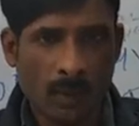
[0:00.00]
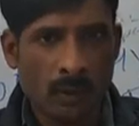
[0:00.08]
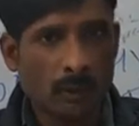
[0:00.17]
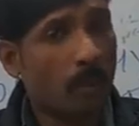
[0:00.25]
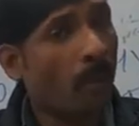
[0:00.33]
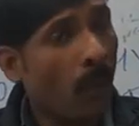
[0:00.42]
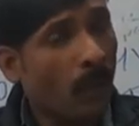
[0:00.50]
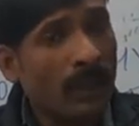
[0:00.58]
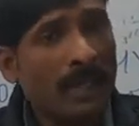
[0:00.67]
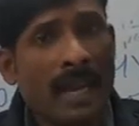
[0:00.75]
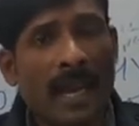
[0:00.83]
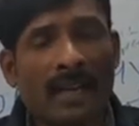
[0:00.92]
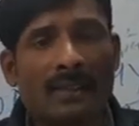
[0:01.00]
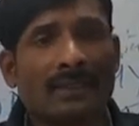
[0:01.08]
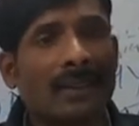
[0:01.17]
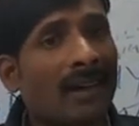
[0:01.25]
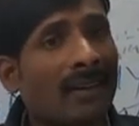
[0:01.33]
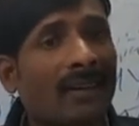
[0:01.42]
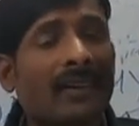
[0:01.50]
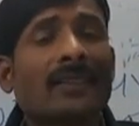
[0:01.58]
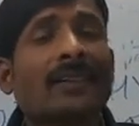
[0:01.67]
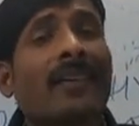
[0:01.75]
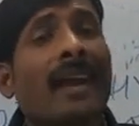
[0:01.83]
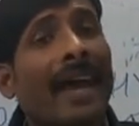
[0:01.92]
So Bholi has
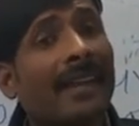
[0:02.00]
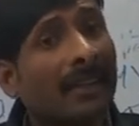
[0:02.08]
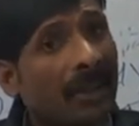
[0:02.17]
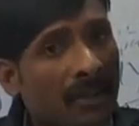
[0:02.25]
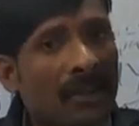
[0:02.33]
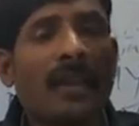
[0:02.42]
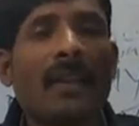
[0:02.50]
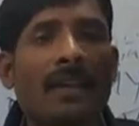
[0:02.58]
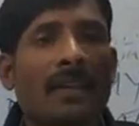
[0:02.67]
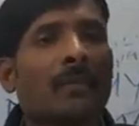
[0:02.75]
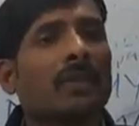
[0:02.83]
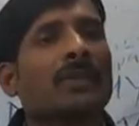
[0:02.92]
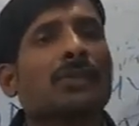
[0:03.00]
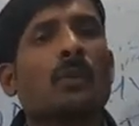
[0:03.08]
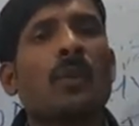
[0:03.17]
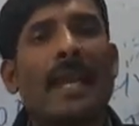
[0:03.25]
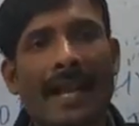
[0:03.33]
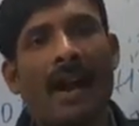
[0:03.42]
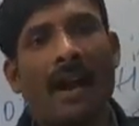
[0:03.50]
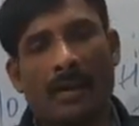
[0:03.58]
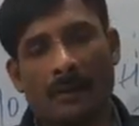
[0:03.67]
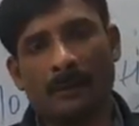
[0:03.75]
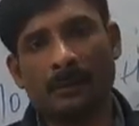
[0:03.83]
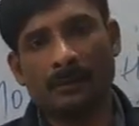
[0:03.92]
another and the real name is Sulekha.
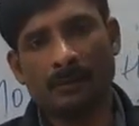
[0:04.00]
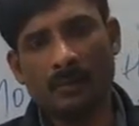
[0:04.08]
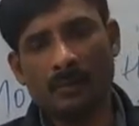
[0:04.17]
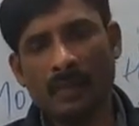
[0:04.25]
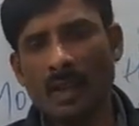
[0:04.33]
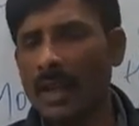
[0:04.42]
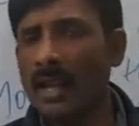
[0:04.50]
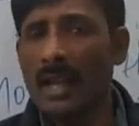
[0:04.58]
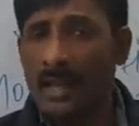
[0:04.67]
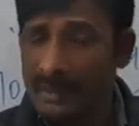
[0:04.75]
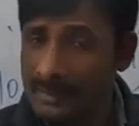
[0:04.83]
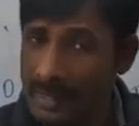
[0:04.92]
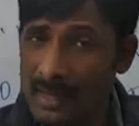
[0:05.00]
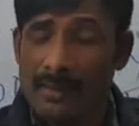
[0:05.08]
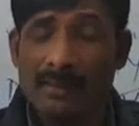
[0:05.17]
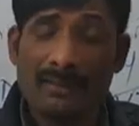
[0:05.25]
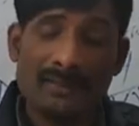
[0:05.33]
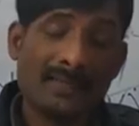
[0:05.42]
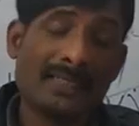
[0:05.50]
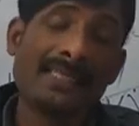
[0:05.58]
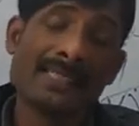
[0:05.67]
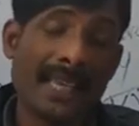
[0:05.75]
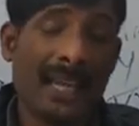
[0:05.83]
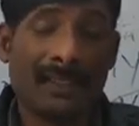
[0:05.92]
Then she
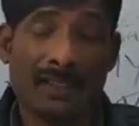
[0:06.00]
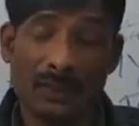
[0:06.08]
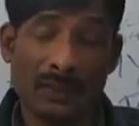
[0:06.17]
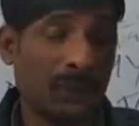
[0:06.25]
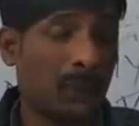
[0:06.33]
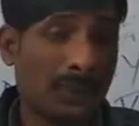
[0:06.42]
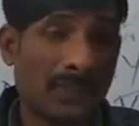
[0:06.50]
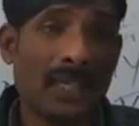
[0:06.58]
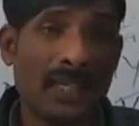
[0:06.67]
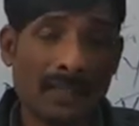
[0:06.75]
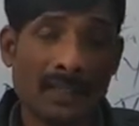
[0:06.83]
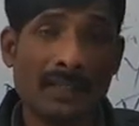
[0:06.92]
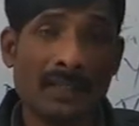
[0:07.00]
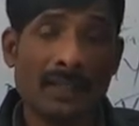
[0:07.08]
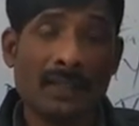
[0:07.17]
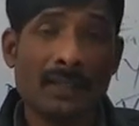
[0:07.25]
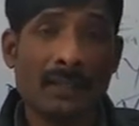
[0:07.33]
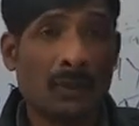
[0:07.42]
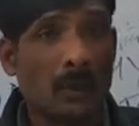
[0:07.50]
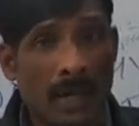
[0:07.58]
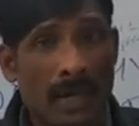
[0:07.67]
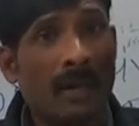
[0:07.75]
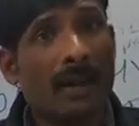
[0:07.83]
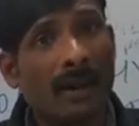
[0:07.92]
said, you see,
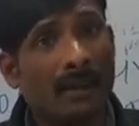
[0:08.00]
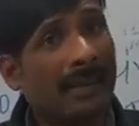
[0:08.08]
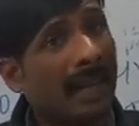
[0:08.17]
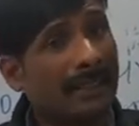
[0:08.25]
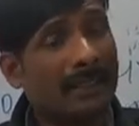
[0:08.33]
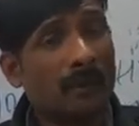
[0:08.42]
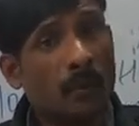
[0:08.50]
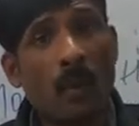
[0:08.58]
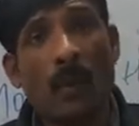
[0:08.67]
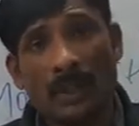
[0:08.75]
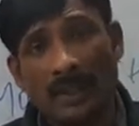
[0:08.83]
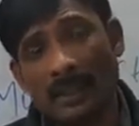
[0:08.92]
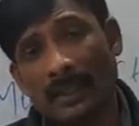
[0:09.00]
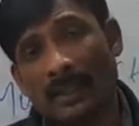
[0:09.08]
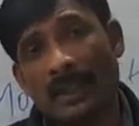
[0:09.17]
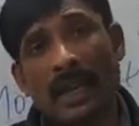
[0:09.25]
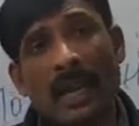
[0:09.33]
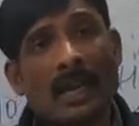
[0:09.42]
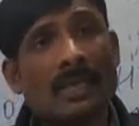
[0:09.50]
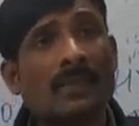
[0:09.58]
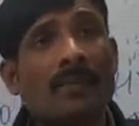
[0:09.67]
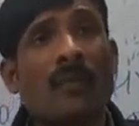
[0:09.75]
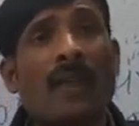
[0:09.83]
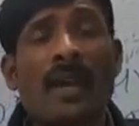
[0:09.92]
Sulekha, that is Bholi, is
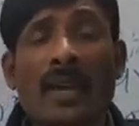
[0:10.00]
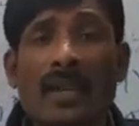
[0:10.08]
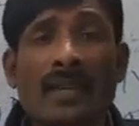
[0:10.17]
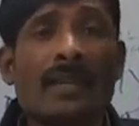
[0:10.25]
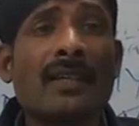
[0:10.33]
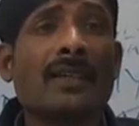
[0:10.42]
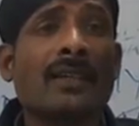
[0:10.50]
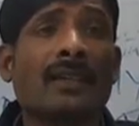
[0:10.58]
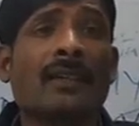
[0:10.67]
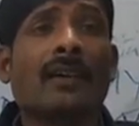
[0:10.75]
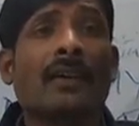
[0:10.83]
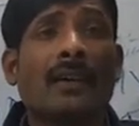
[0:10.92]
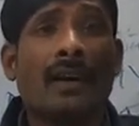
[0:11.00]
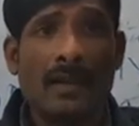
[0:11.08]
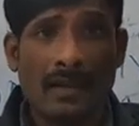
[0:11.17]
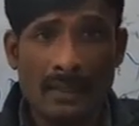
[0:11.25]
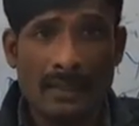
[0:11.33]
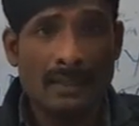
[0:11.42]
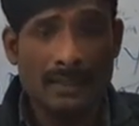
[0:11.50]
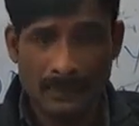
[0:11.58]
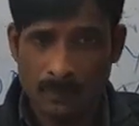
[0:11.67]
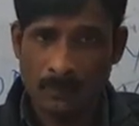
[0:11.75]
very ugly,